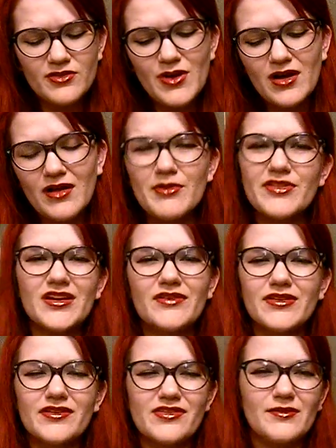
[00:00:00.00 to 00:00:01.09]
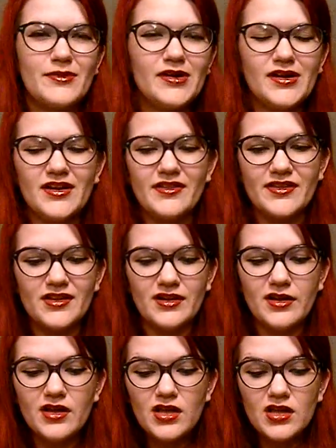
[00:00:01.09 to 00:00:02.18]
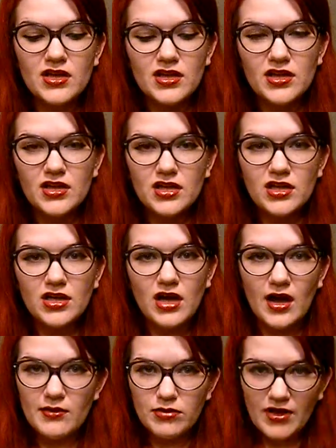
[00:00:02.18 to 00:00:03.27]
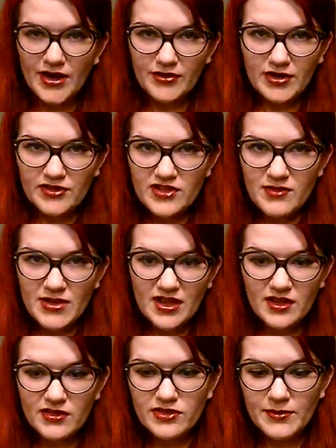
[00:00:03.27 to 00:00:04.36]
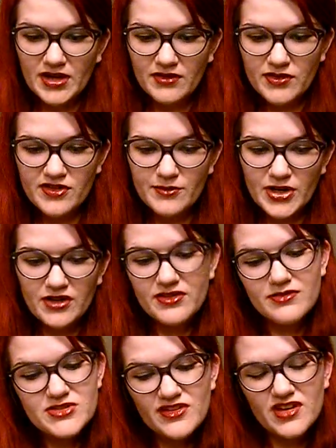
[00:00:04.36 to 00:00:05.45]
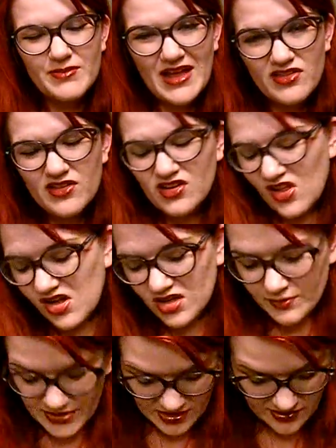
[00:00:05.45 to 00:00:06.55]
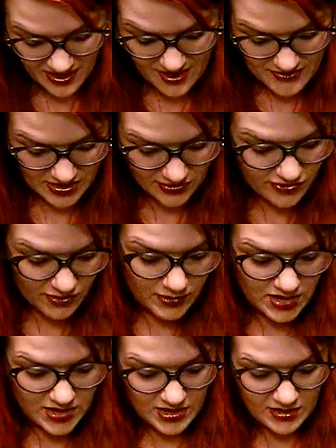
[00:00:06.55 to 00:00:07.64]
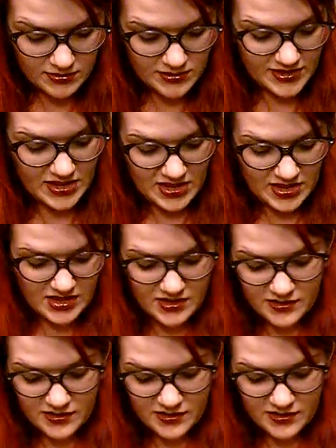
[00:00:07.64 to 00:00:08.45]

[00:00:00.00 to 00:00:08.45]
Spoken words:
Well, I was gonna give it to someone, and then I'm probably never going to see him again, so I'm going to give it to someone else. I'm just going to pass it along because I have an extra one and I don't really need it.